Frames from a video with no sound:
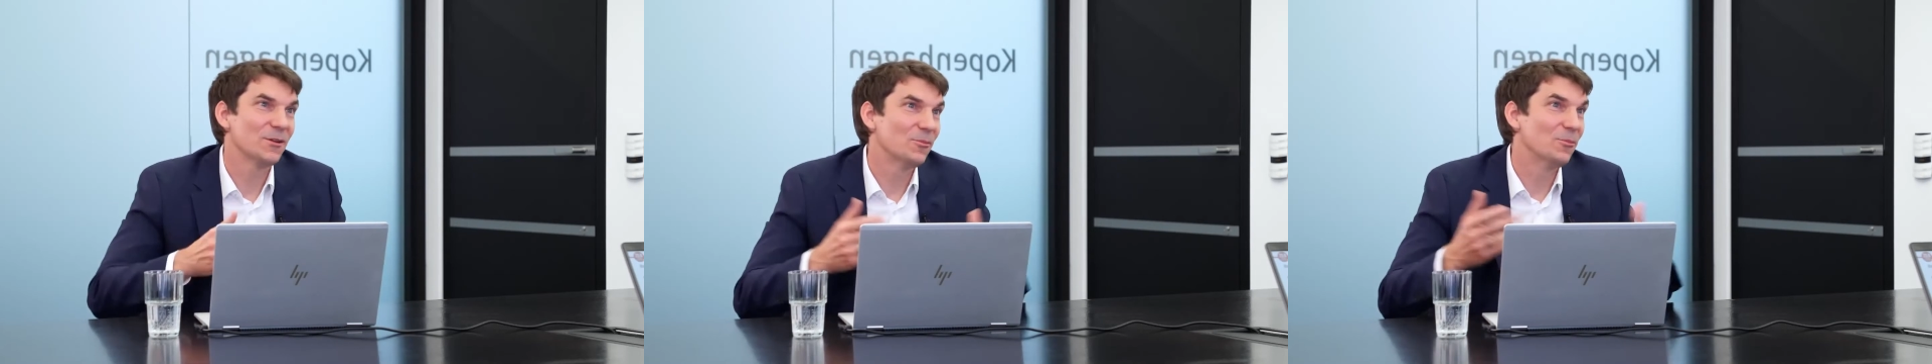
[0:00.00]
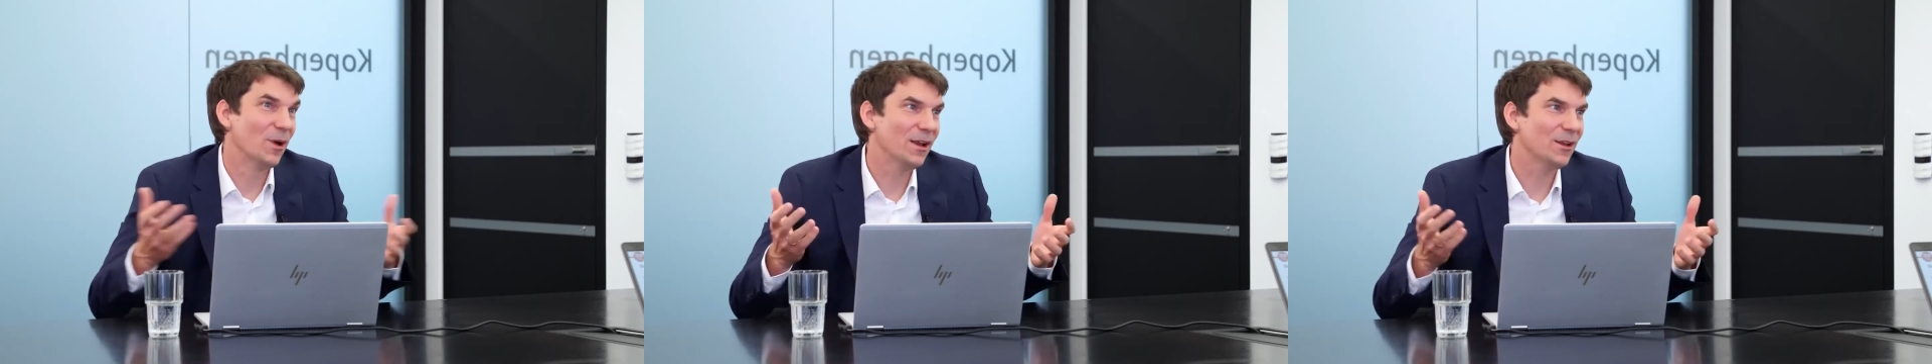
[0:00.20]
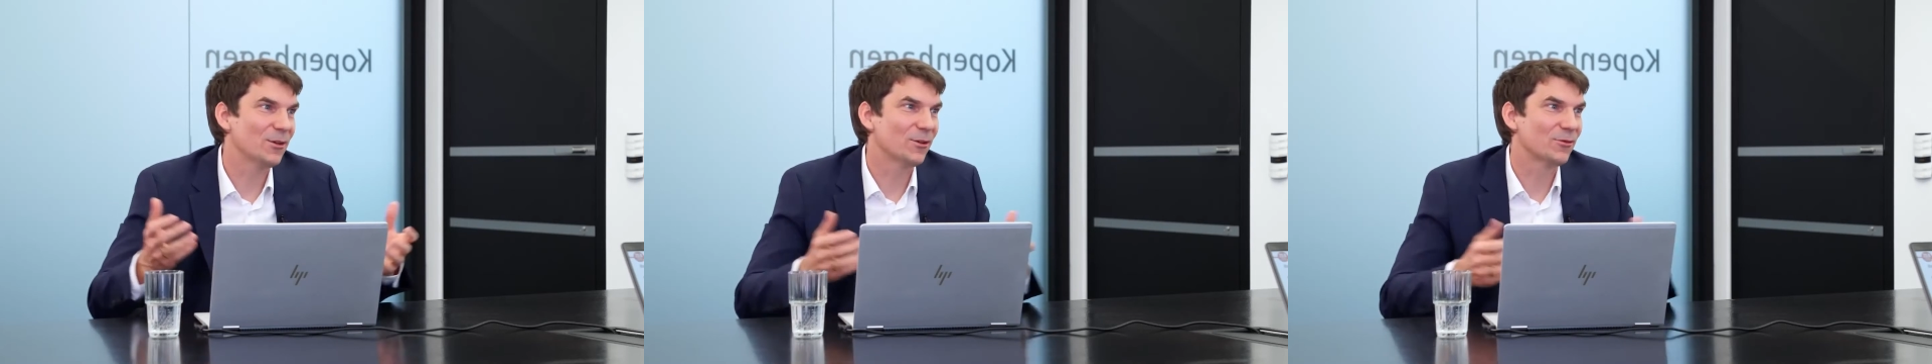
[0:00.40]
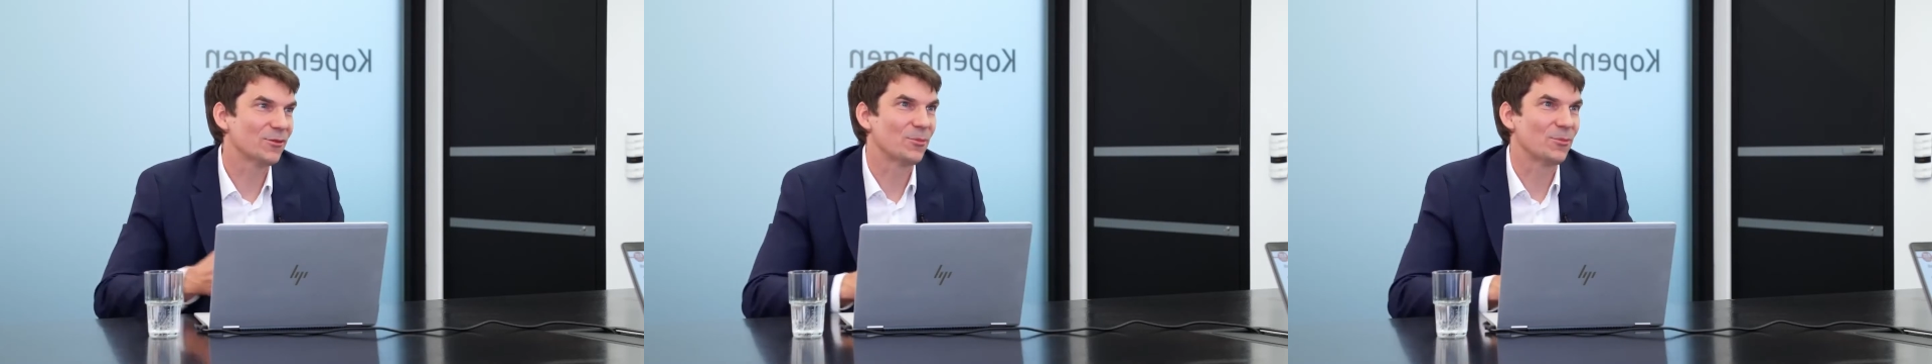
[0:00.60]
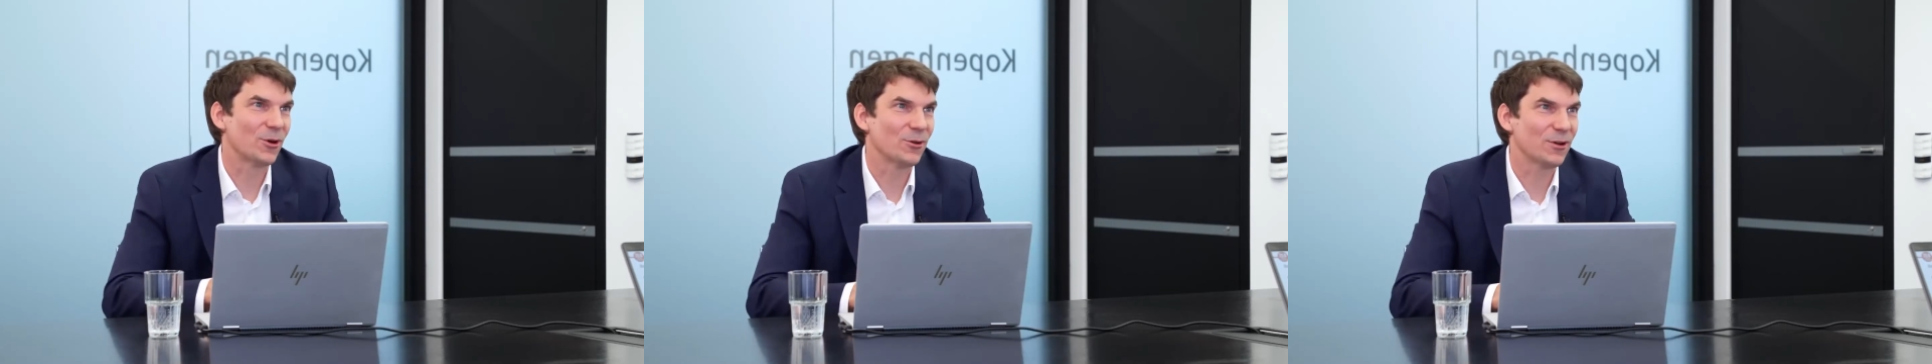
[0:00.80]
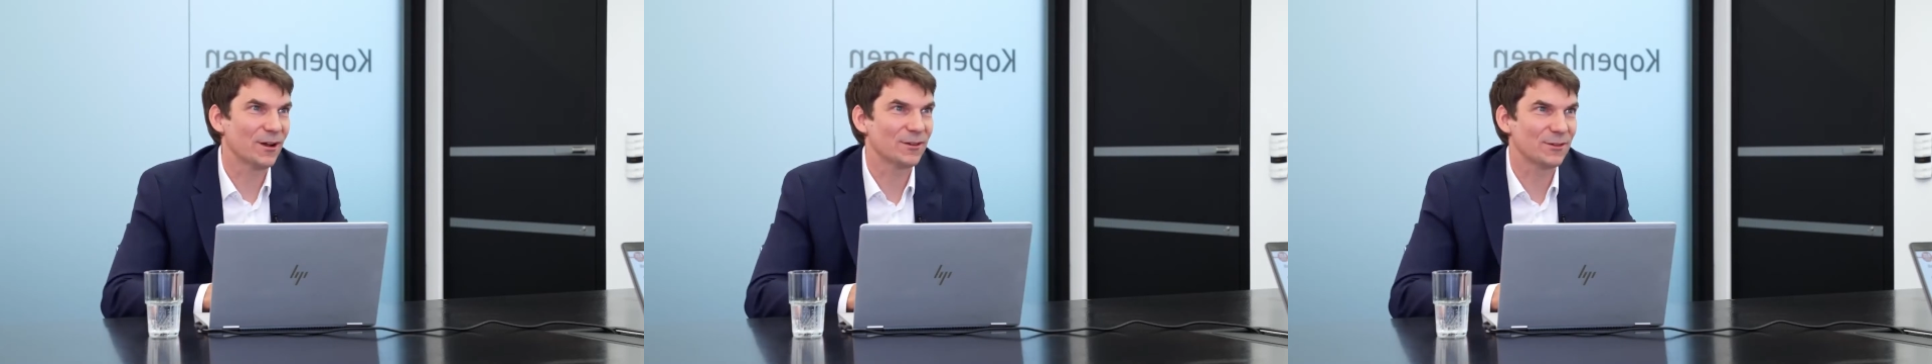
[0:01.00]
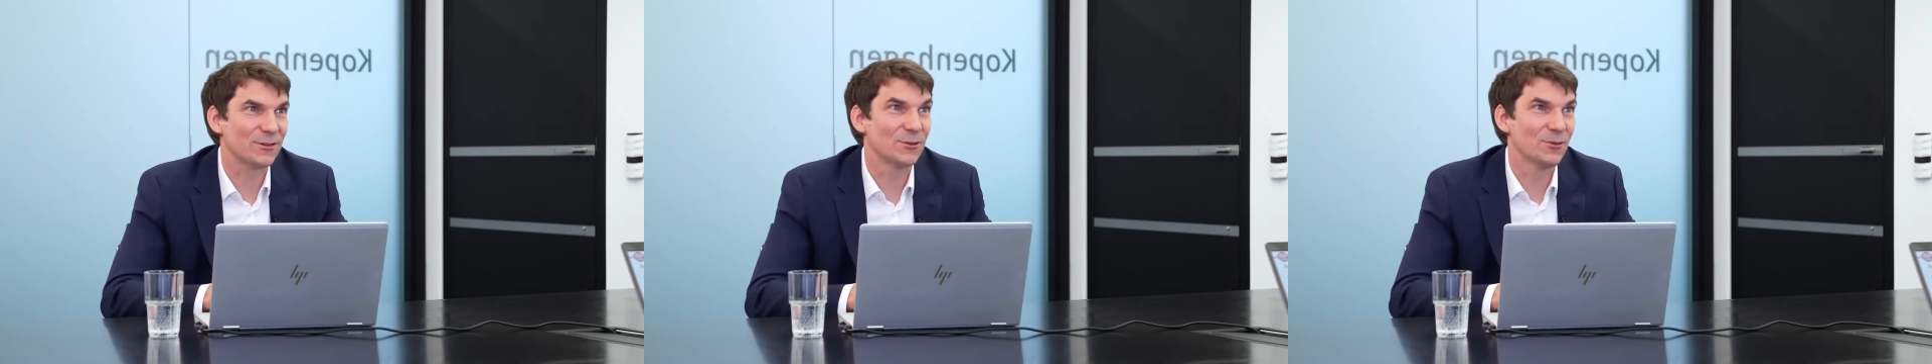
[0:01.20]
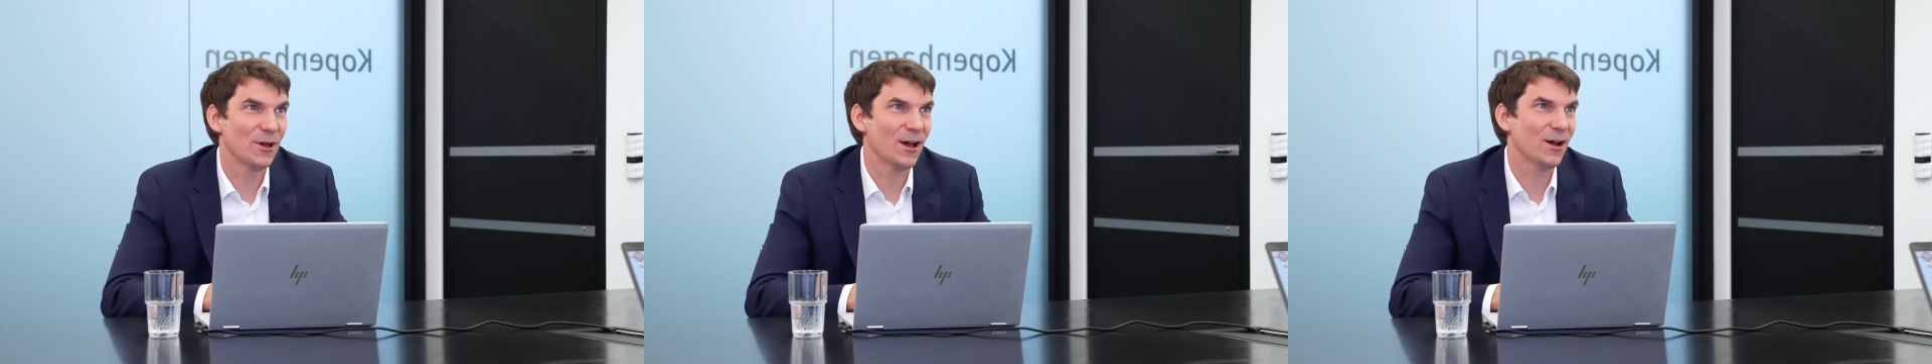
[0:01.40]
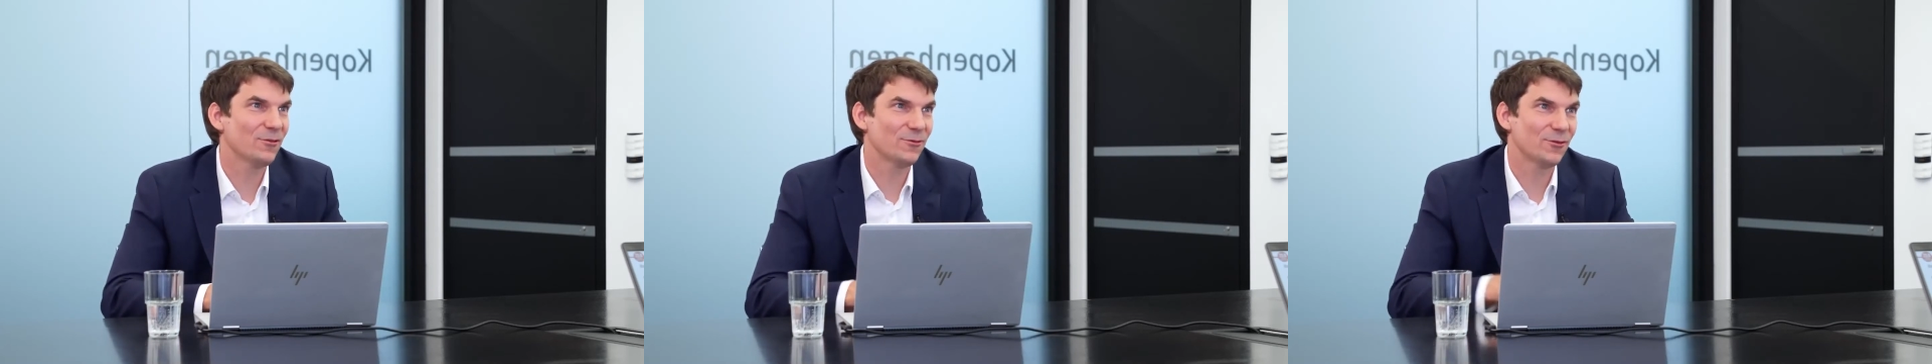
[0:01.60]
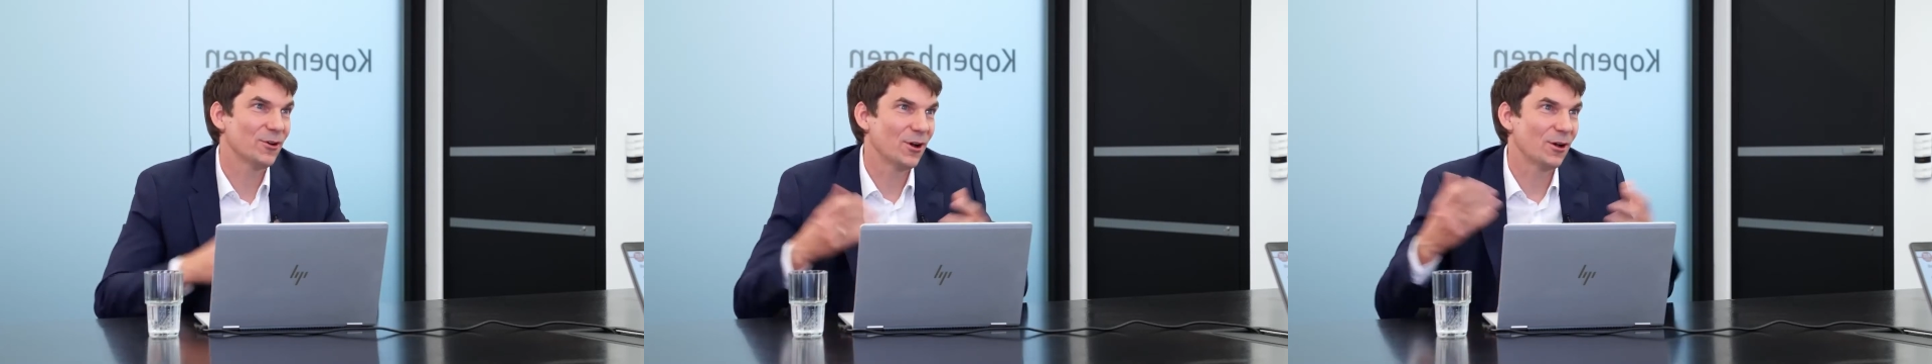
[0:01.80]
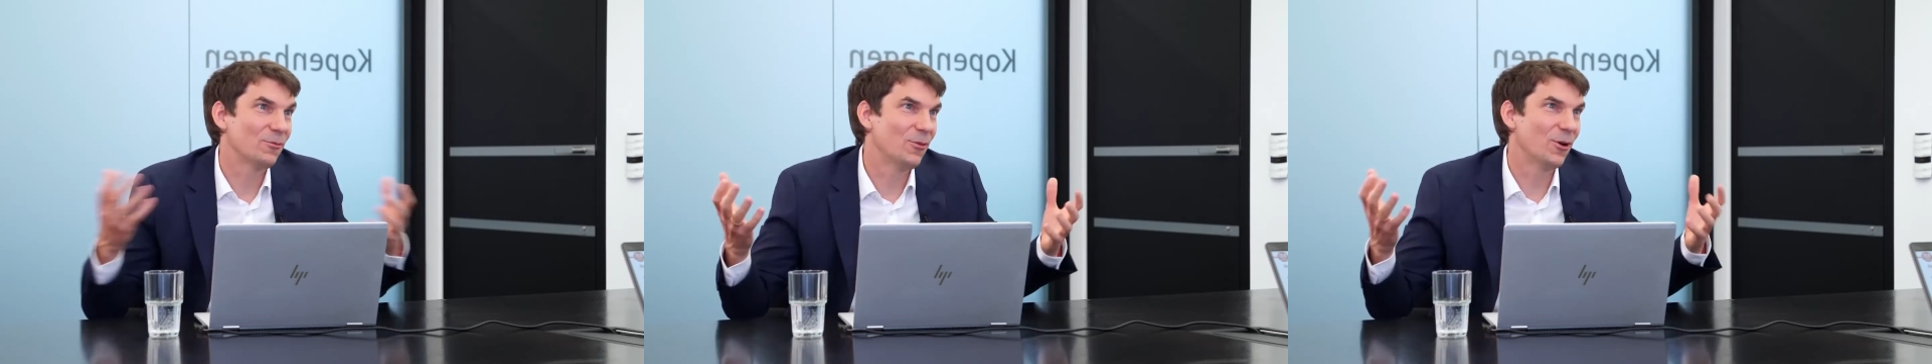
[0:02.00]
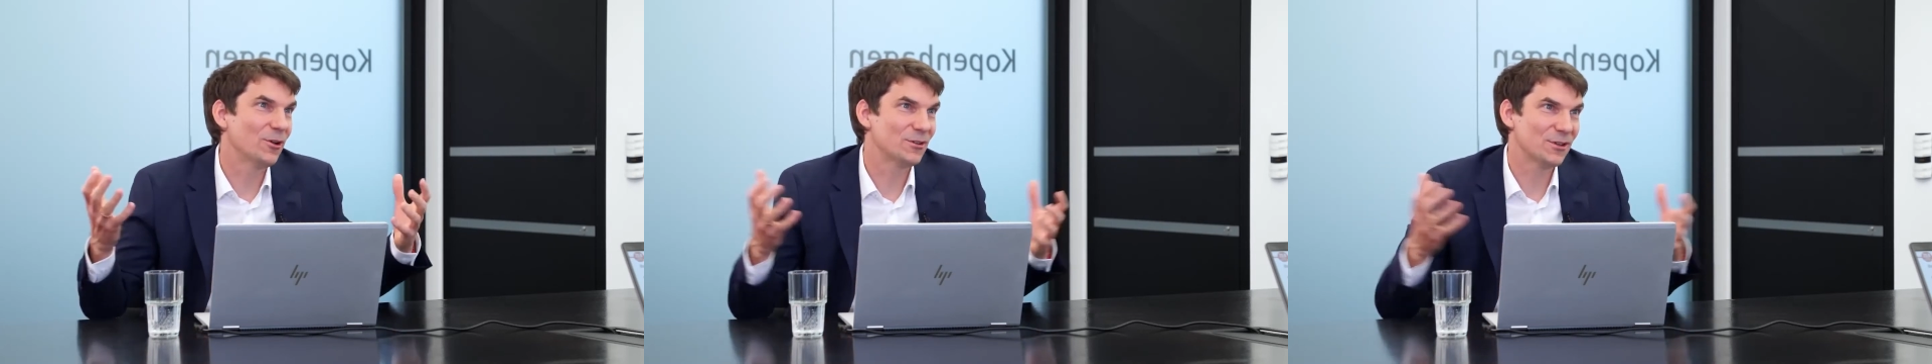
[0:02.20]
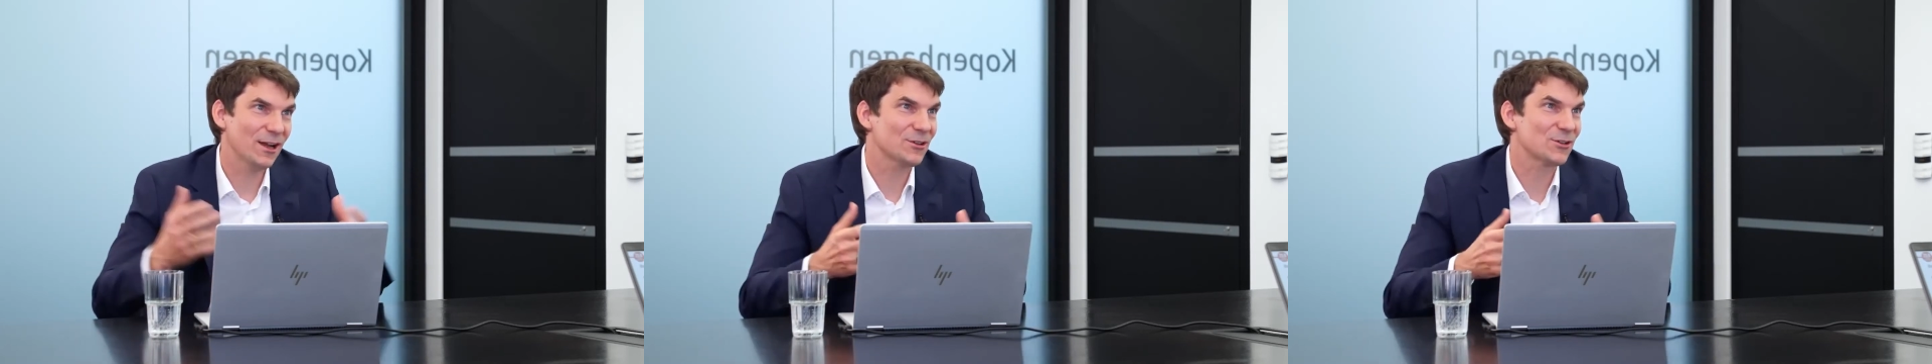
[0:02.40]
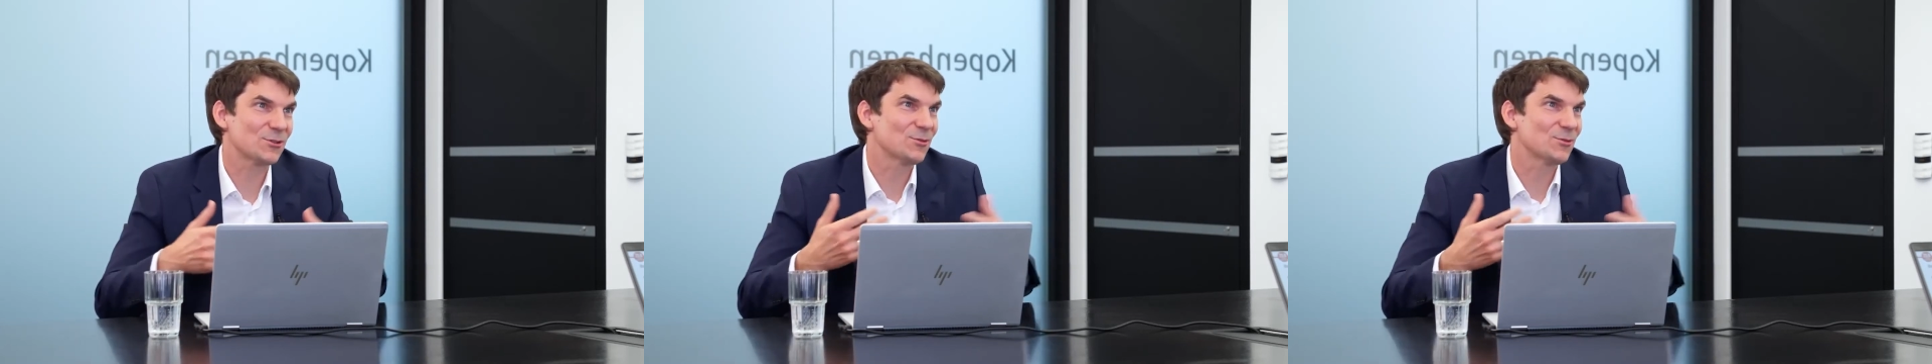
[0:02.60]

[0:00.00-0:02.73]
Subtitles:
many of the products you have were in touch